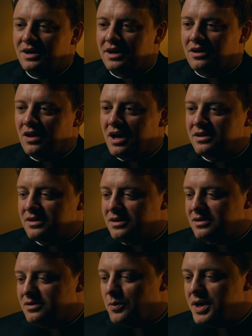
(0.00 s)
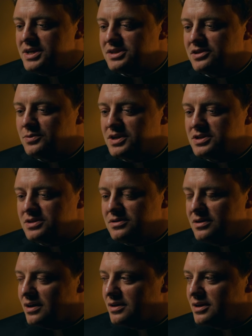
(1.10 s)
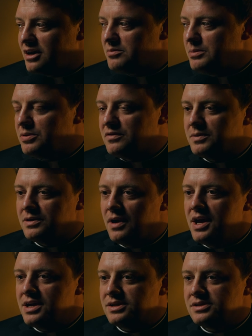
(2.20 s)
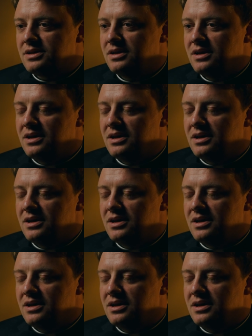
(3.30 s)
And a lot of the ways in which young people have been raised